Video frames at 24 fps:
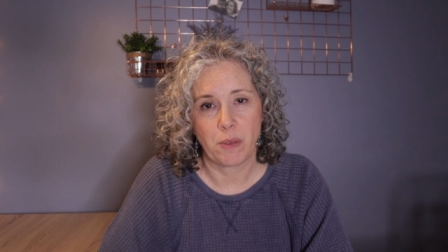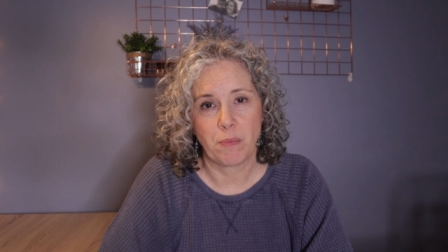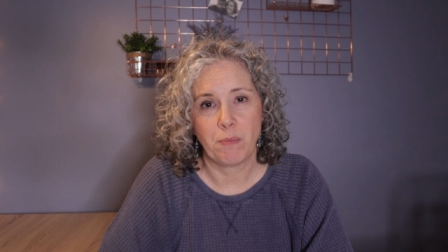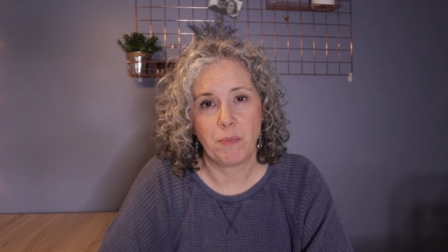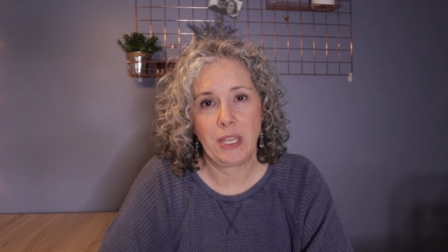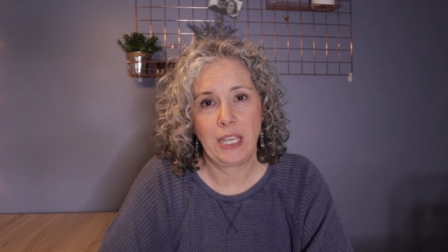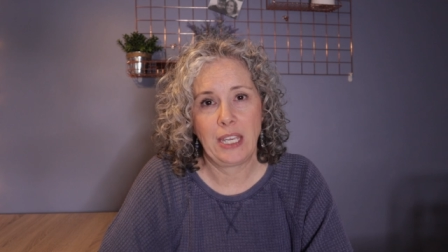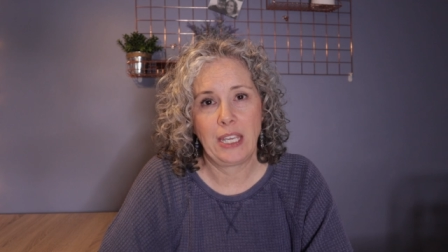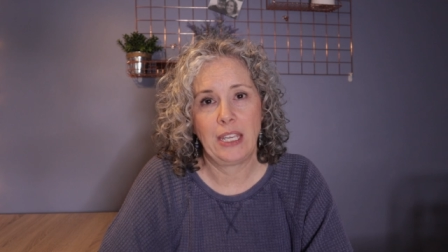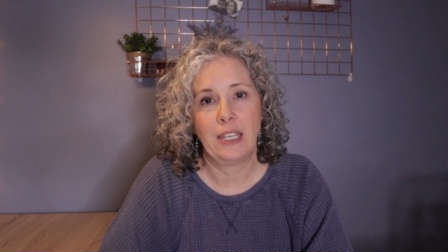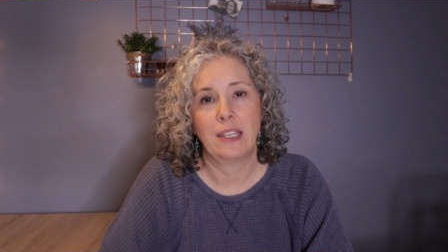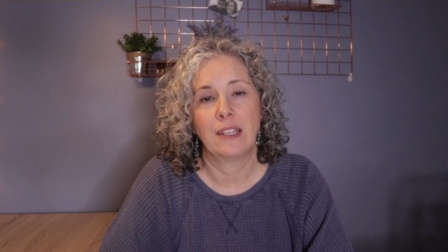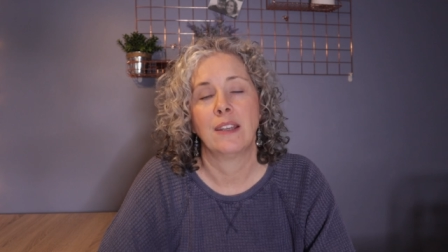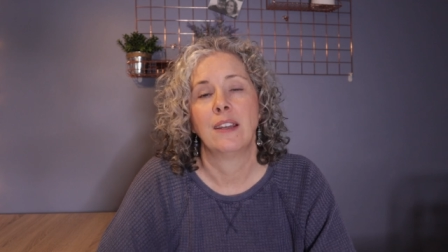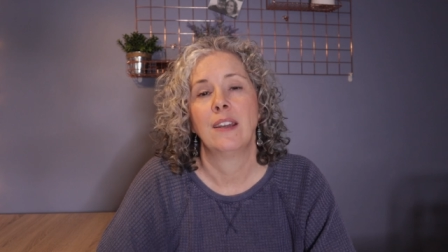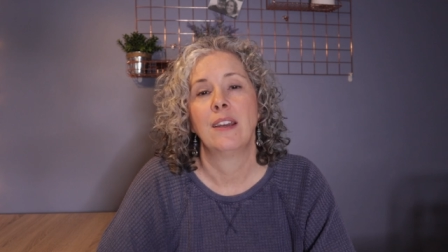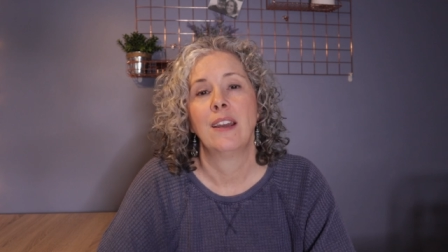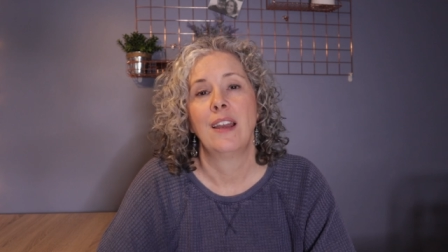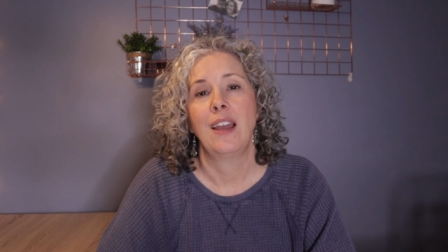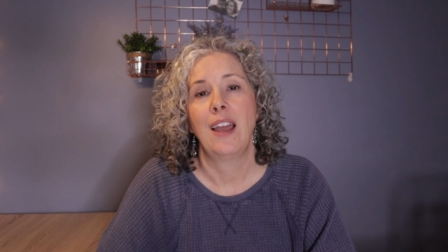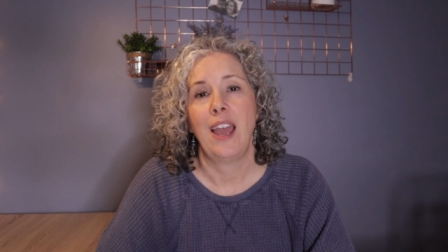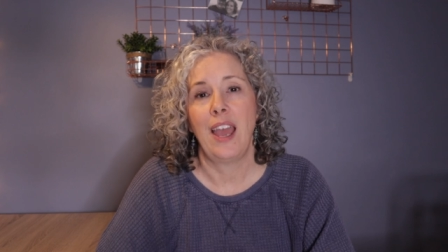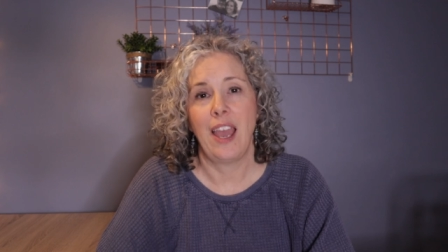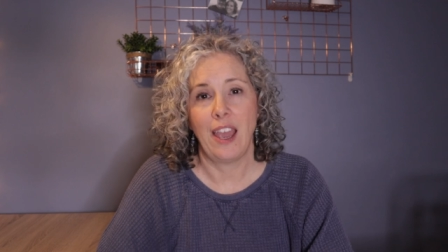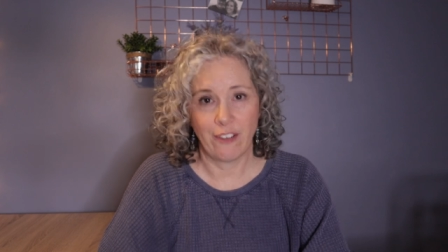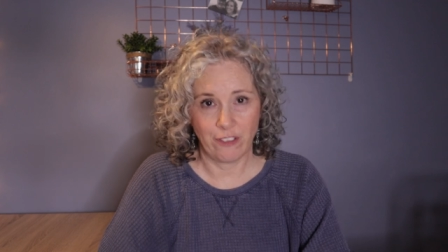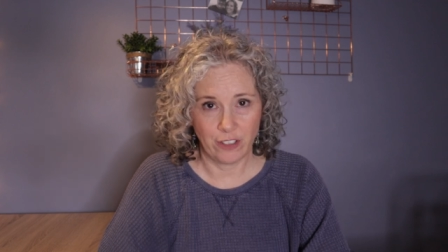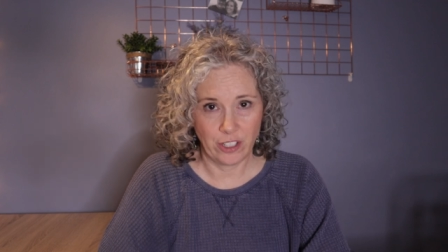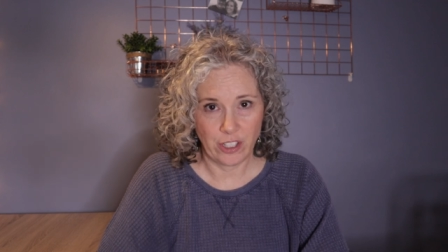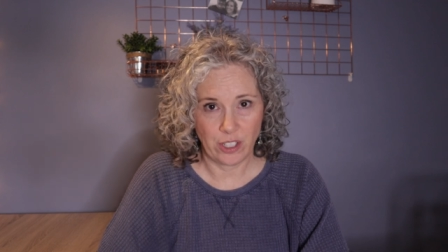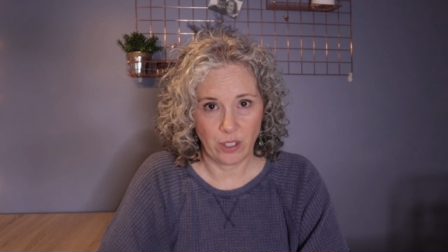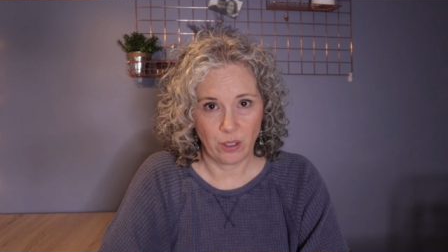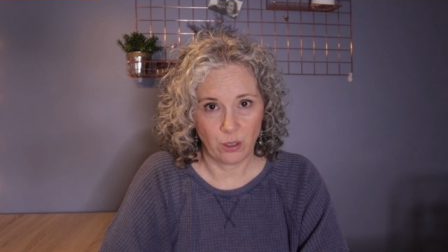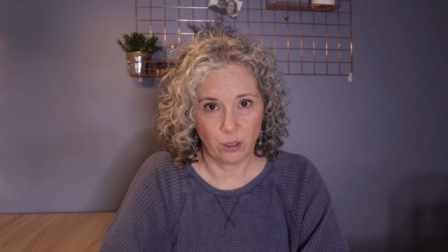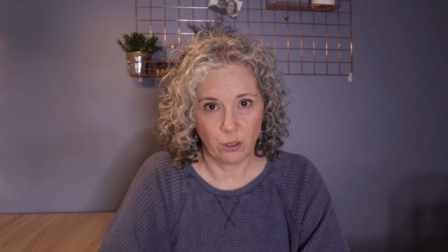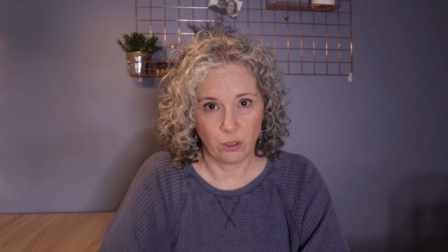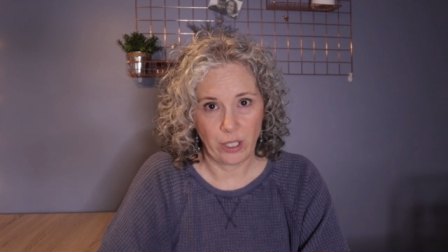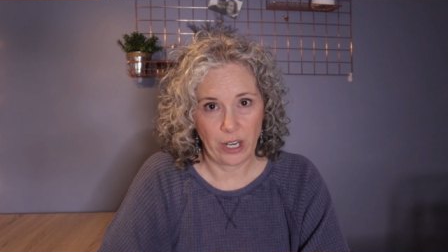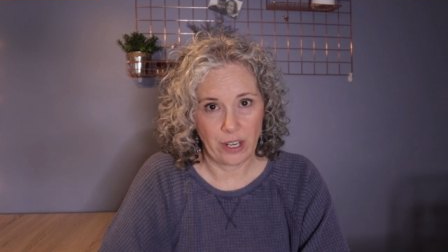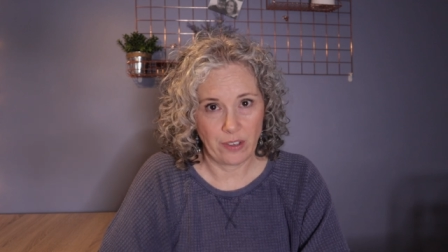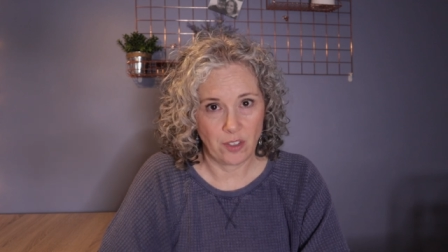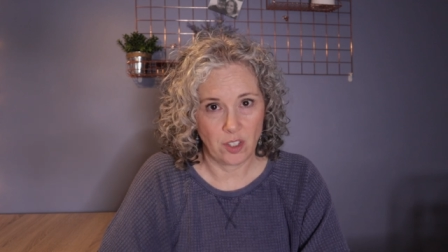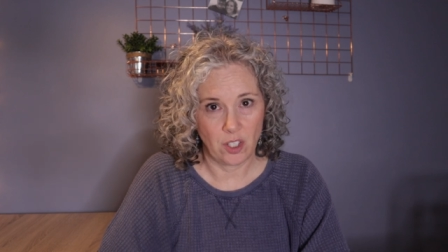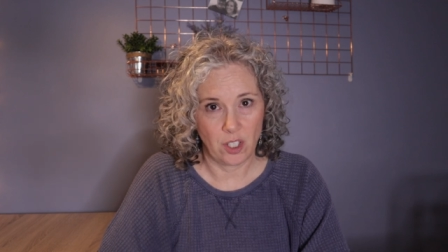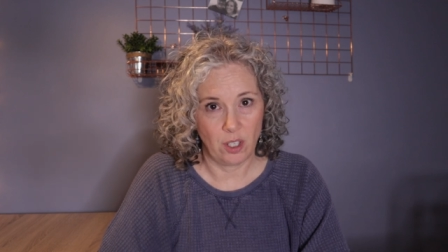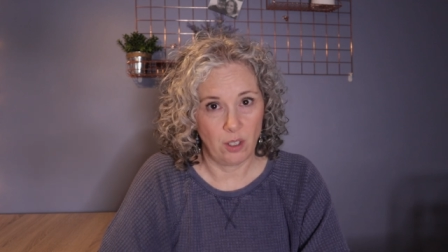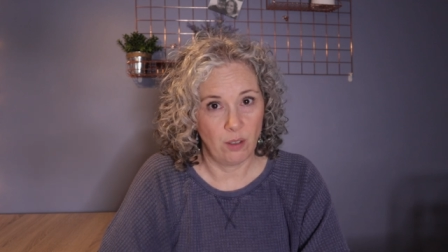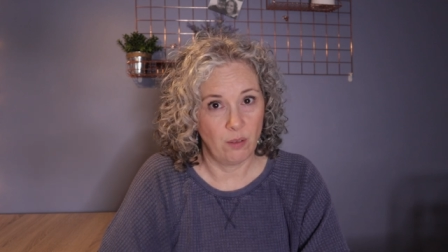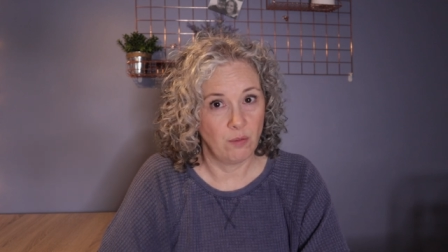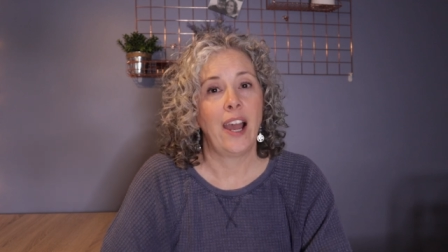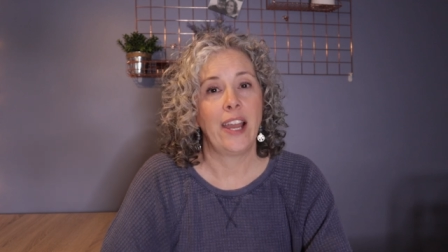with me every single craft show.